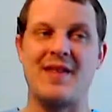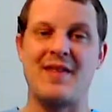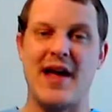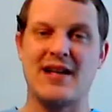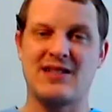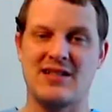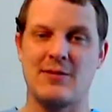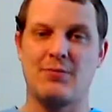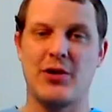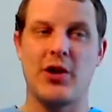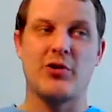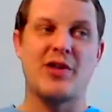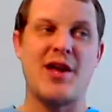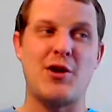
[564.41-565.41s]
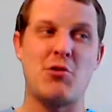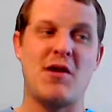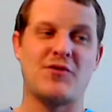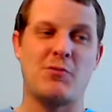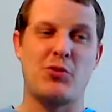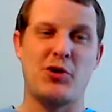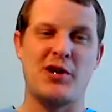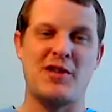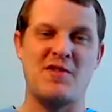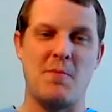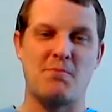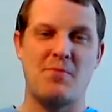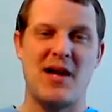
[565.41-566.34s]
That's the player that you have to put in the